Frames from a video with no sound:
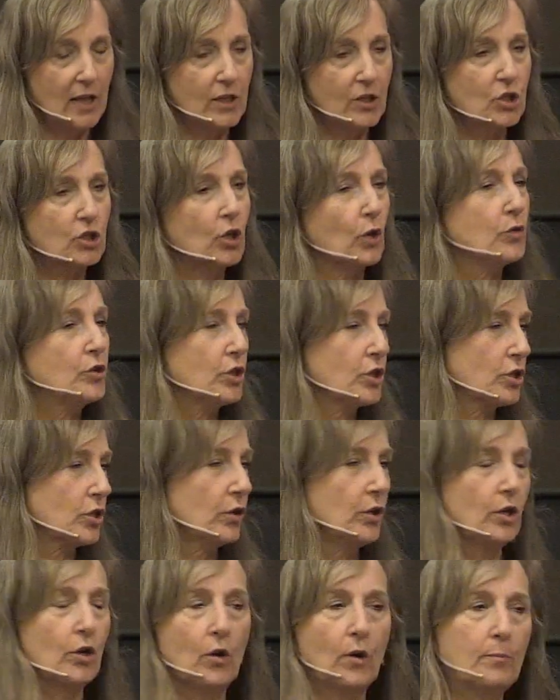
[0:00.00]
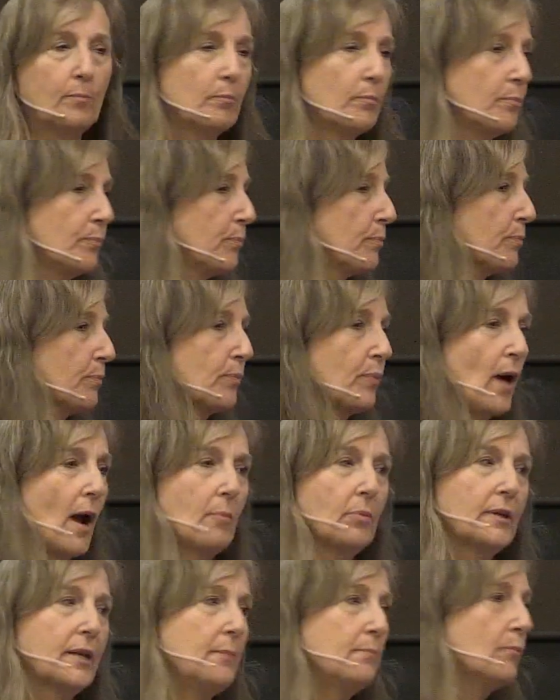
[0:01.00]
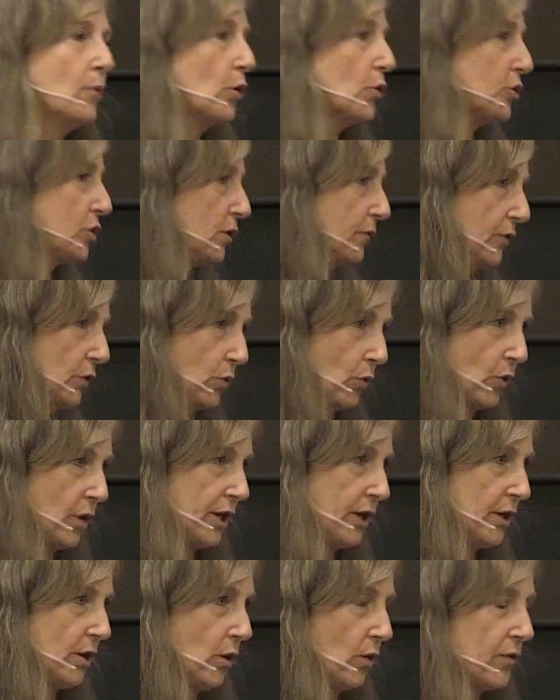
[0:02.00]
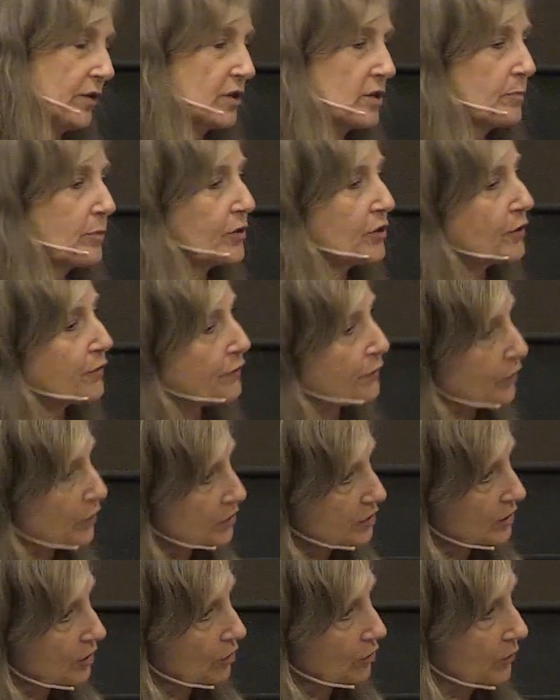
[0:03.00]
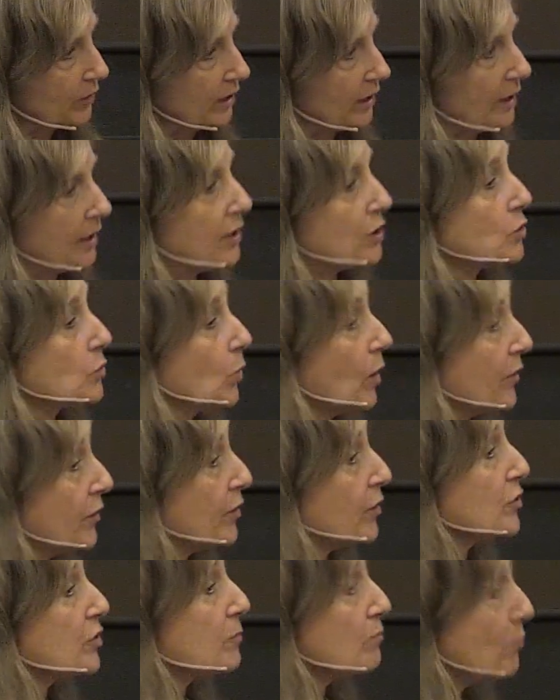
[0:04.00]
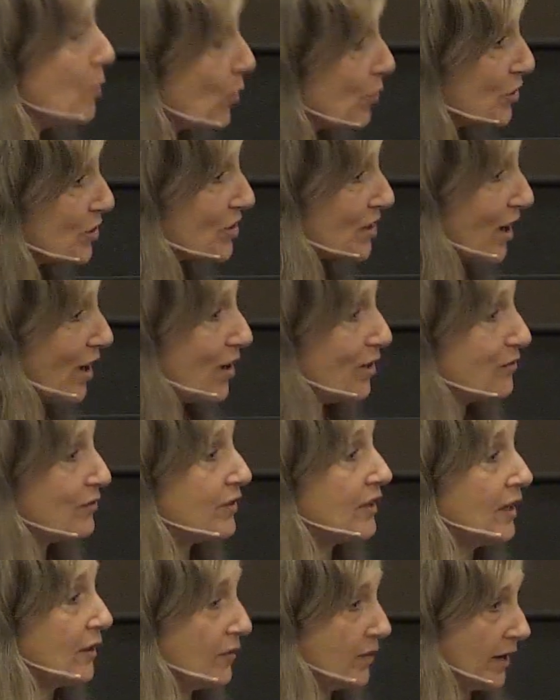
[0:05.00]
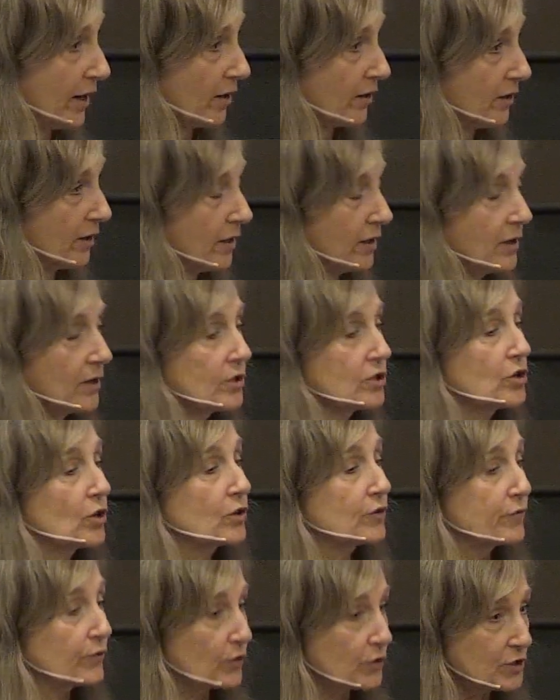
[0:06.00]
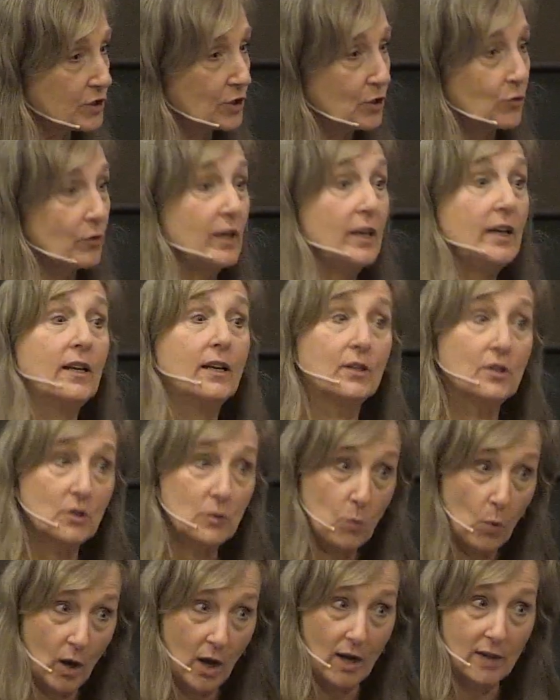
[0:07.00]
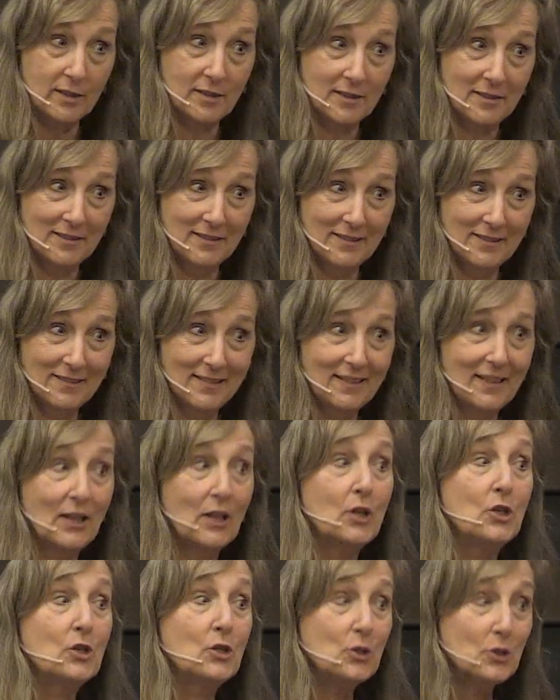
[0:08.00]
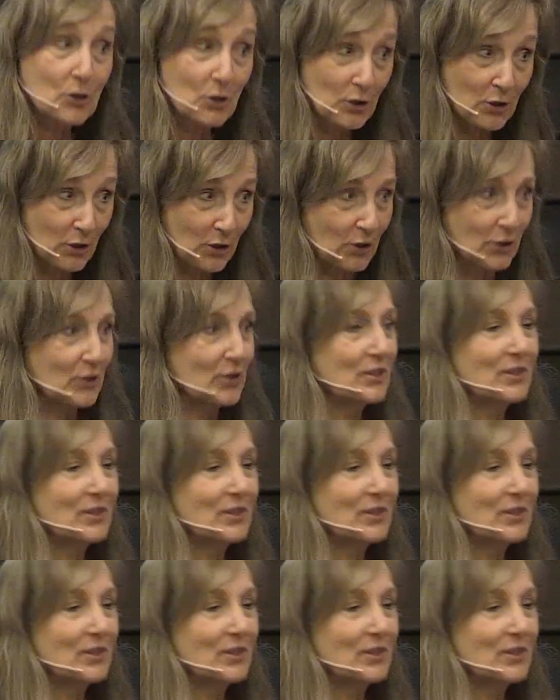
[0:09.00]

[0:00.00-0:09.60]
so just so you know, probably most of you already know this, but the first ingredient is what there's most of in there. So the first ingredient was sugar.